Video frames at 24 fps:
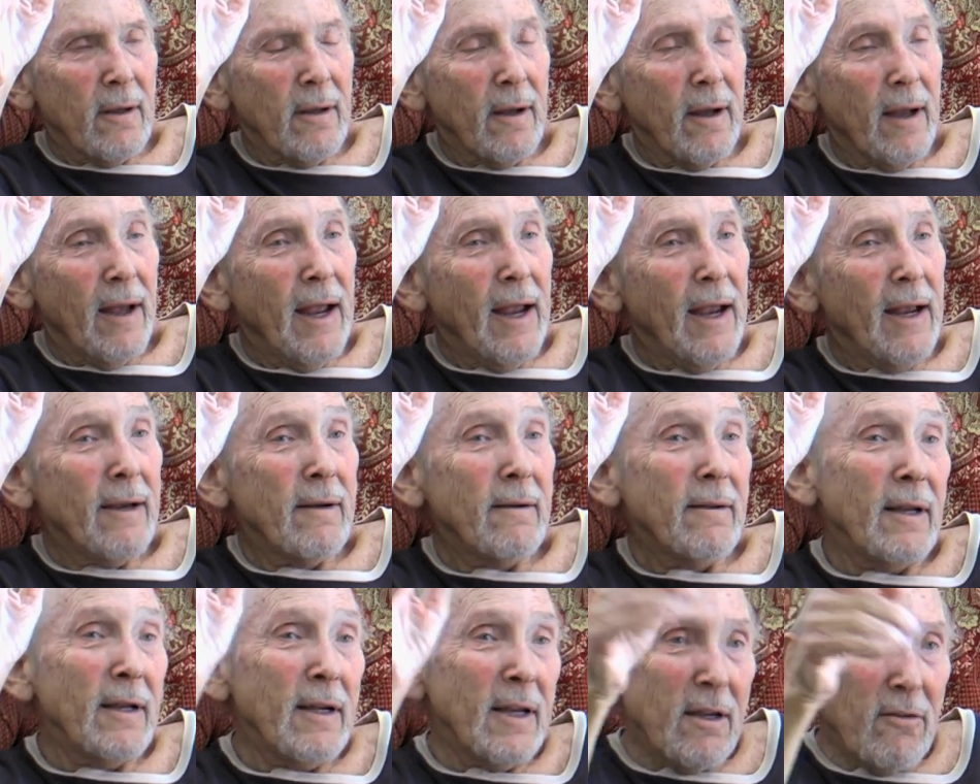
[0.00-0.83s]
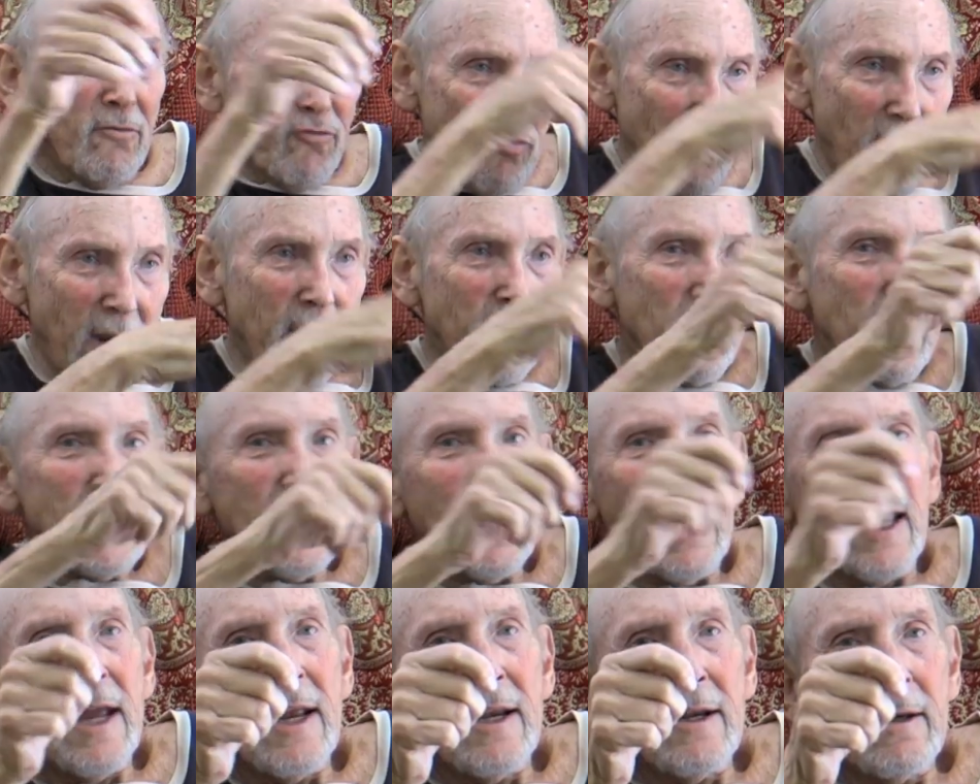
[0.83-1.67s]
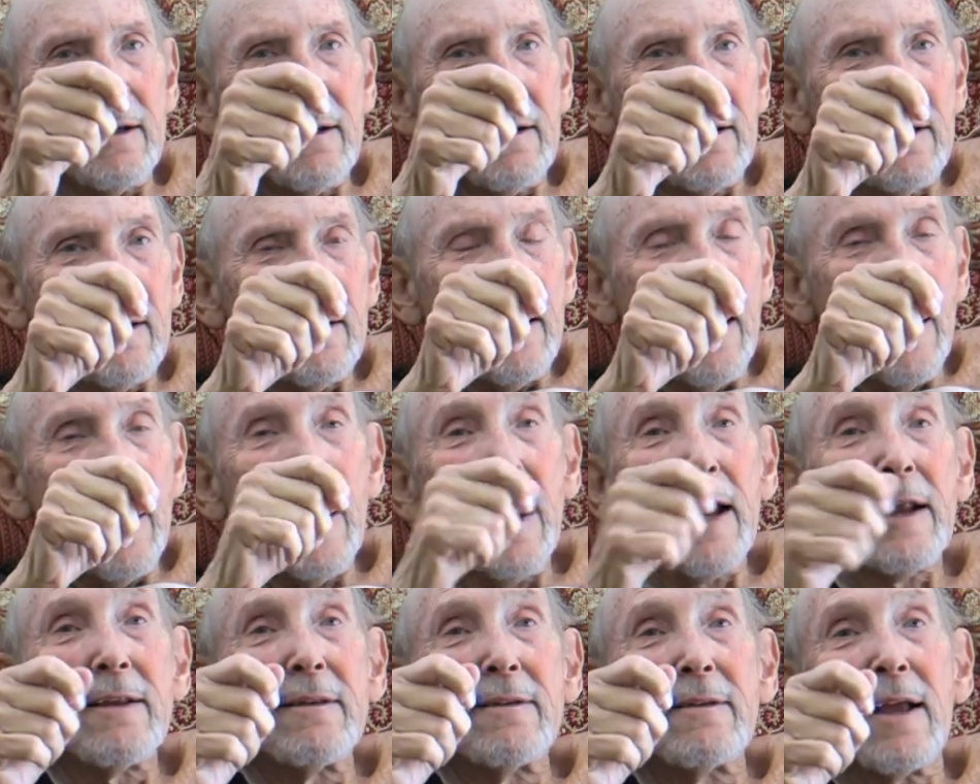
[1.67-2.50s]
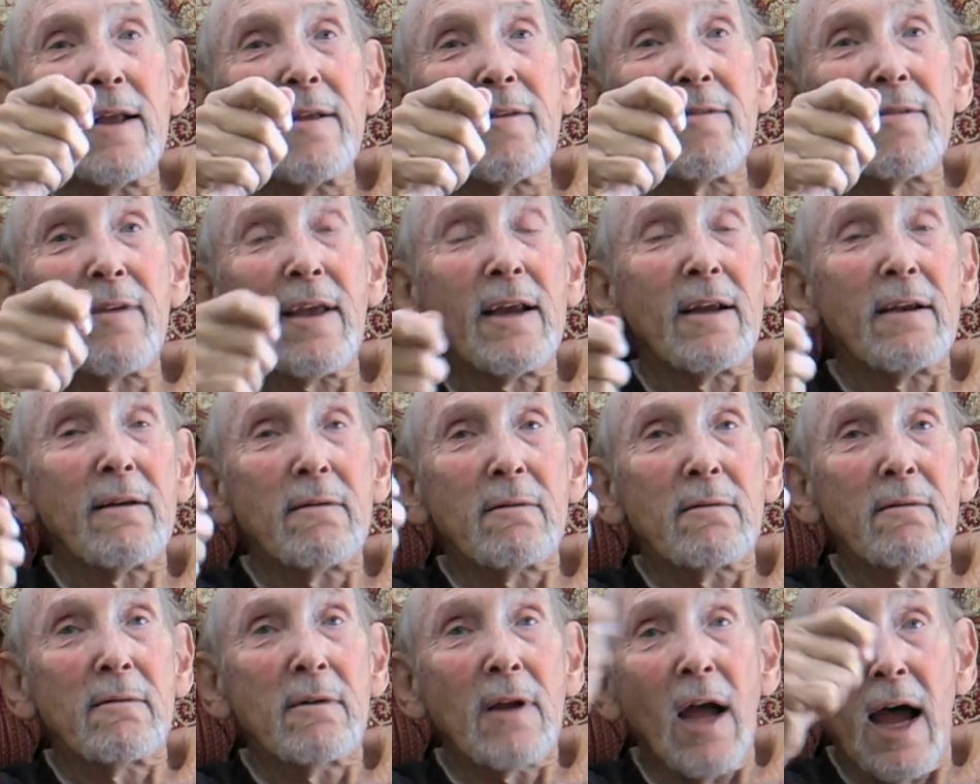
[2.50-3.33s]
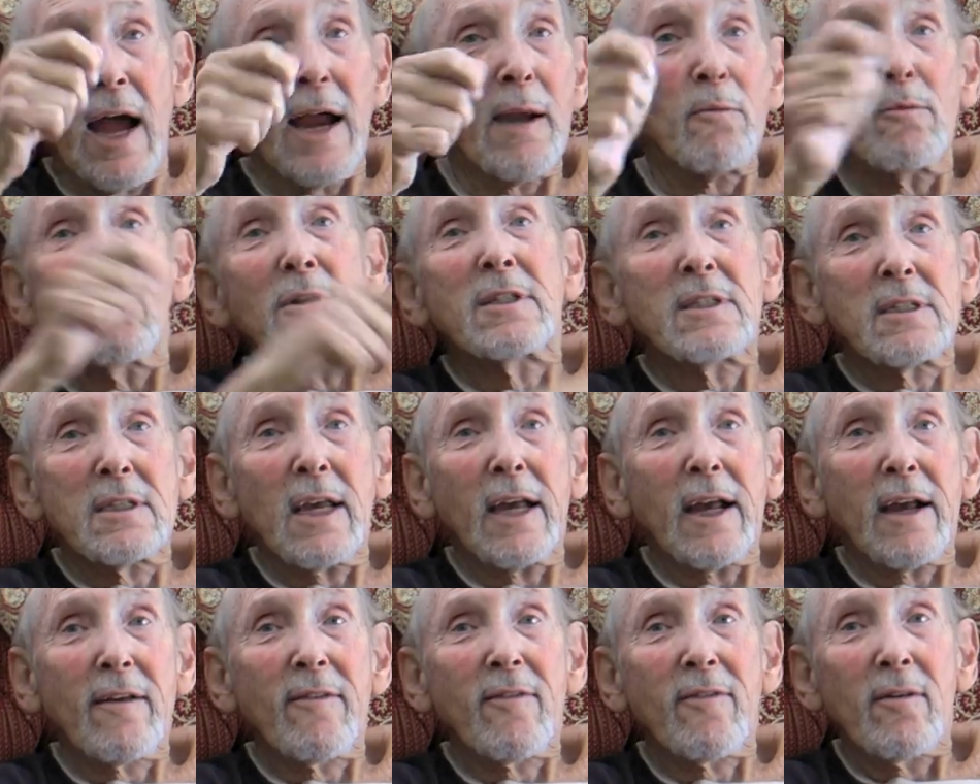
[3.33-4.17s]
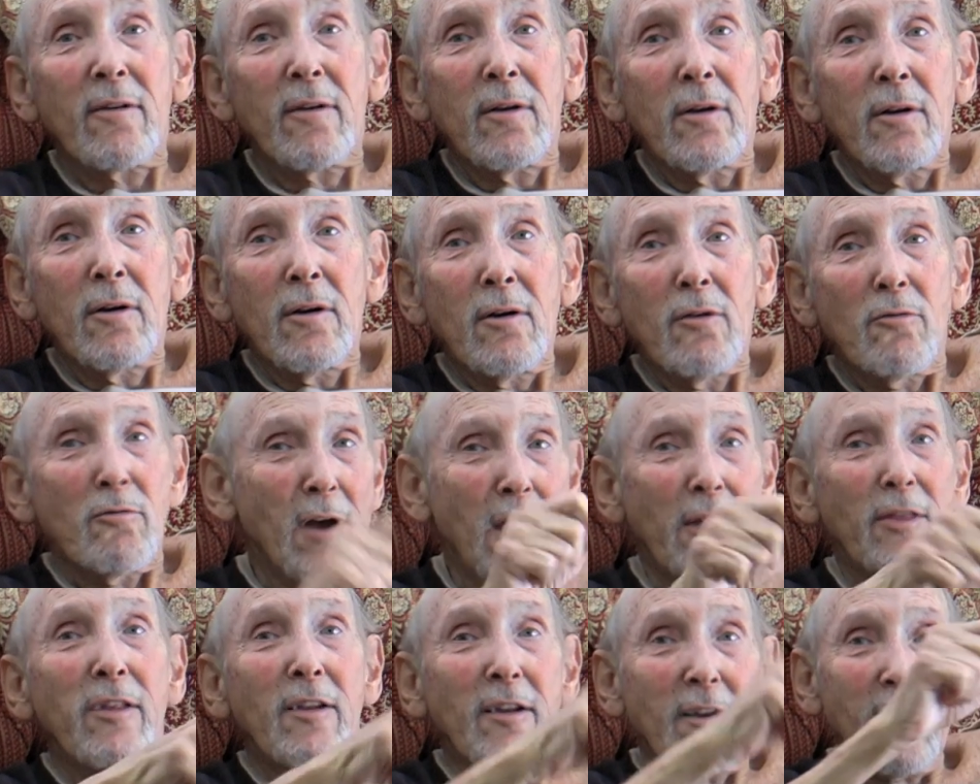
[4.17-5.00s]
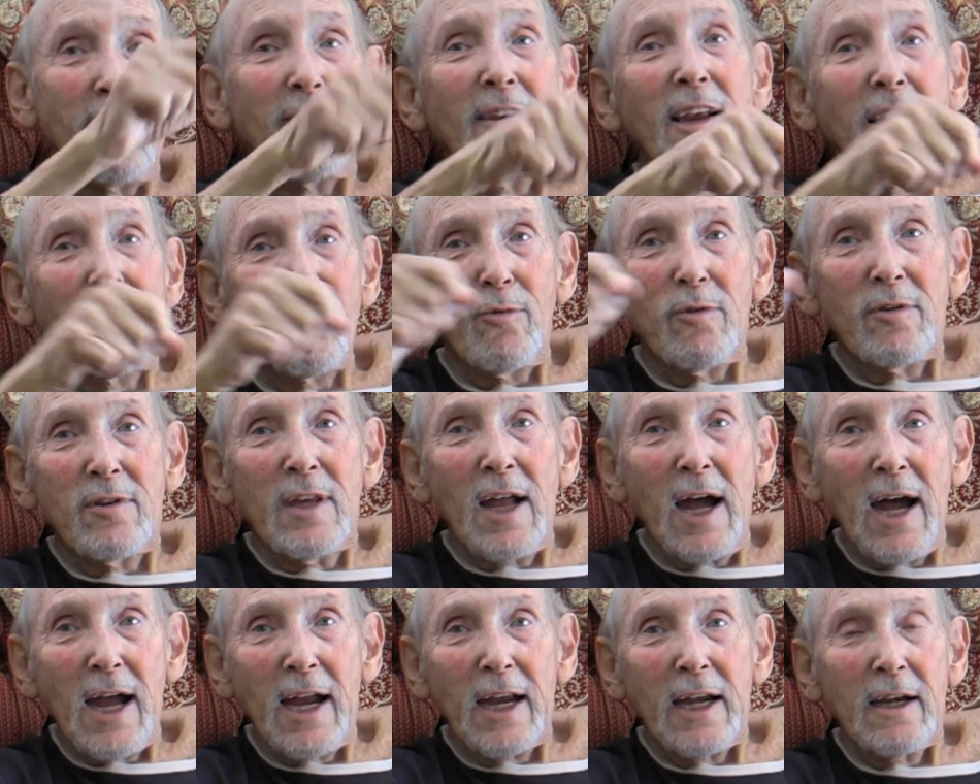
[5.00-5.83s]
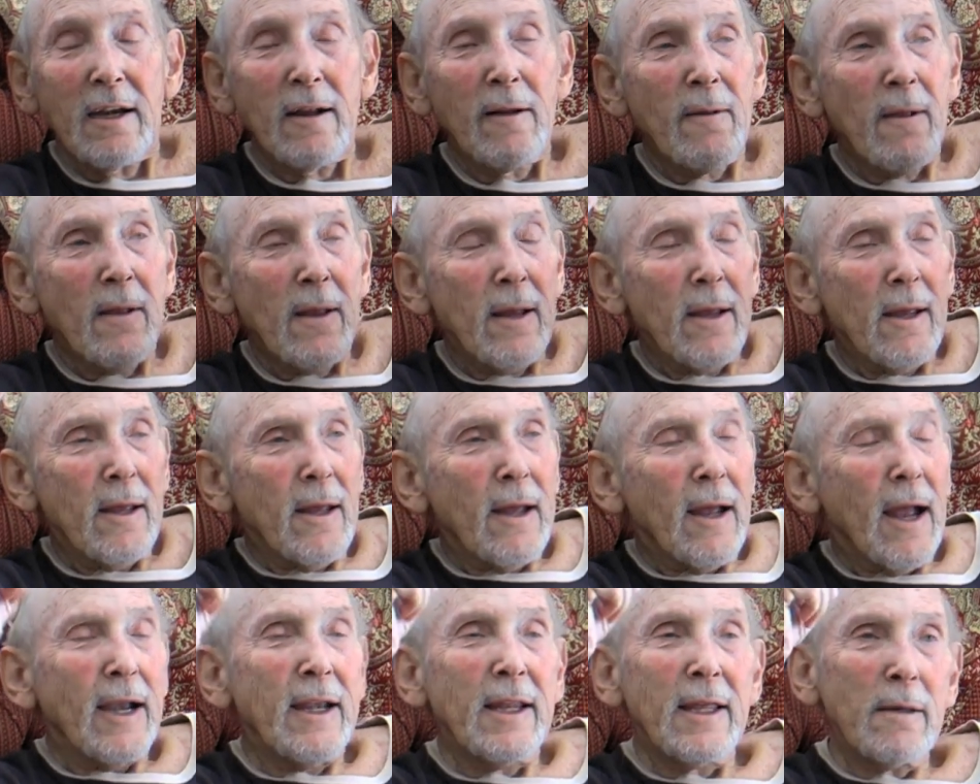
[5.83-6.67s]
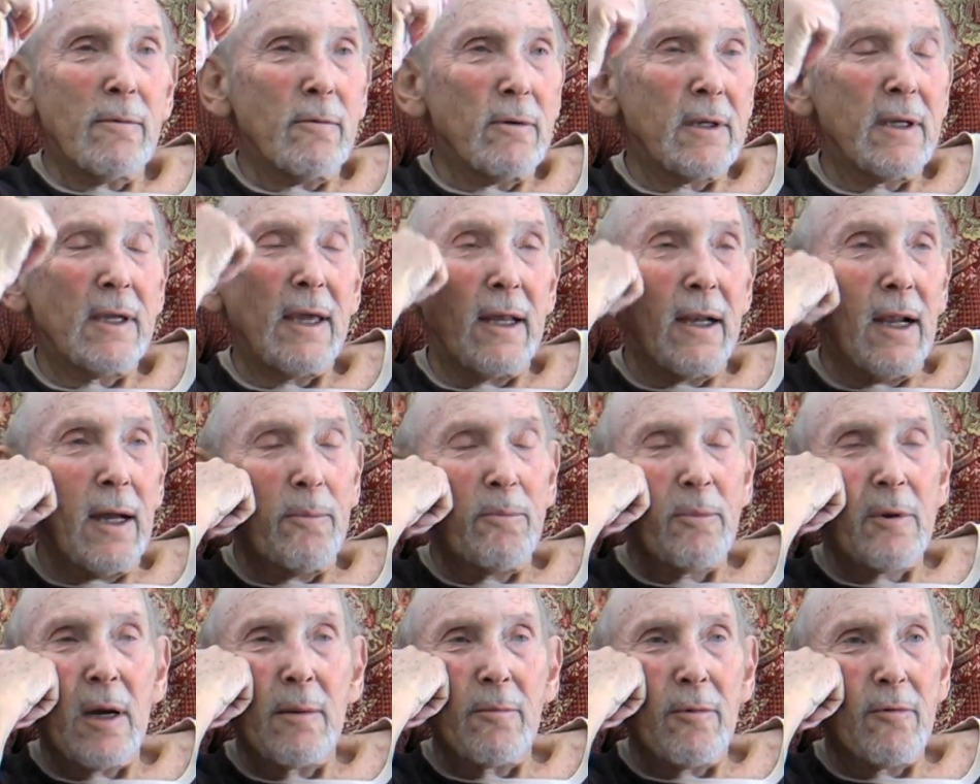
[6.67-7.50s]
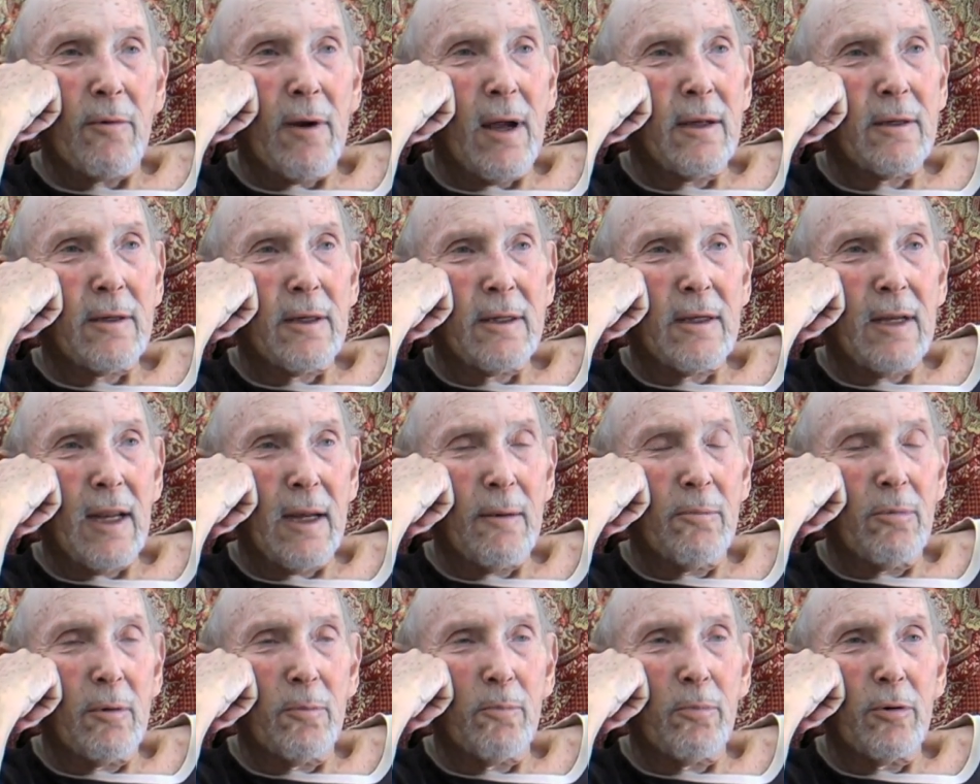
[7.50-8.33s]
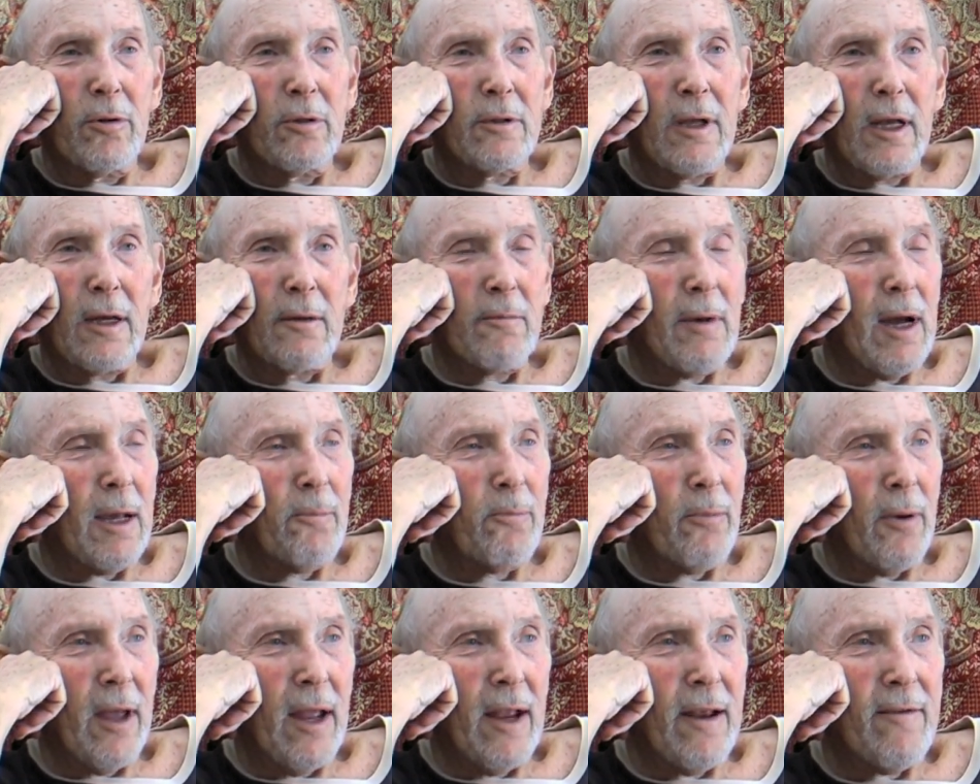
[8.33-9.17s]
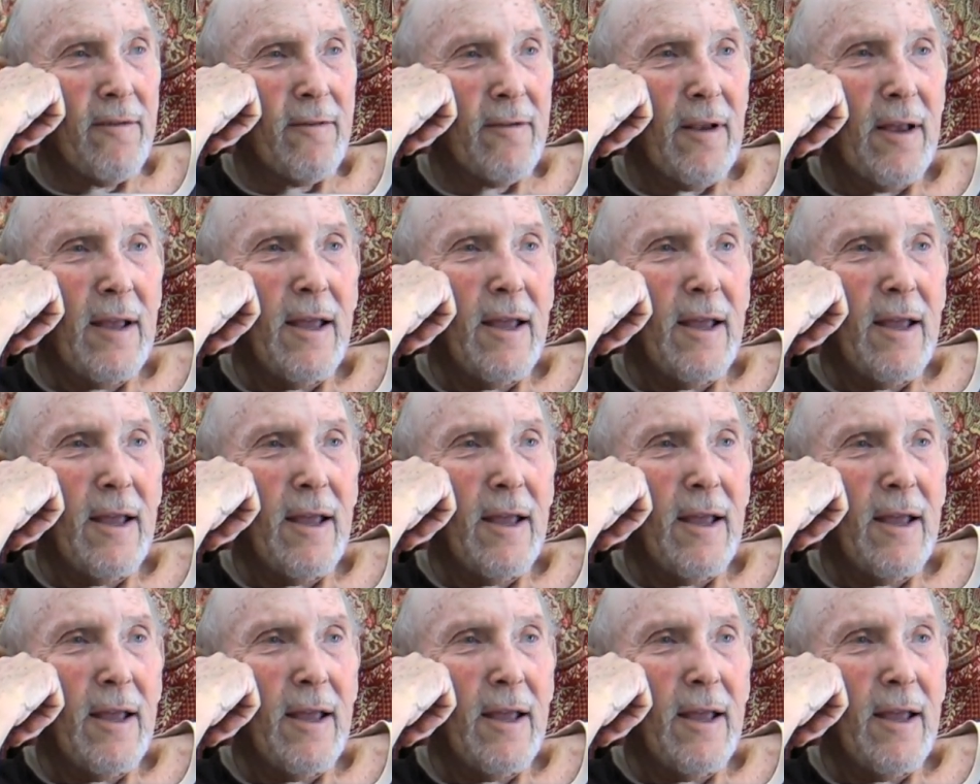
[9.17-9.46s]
and then he'd run them again, and I'd then say 9 was 6 rather than the 6 was 9, and he would get up, come around the table, pull down my pants.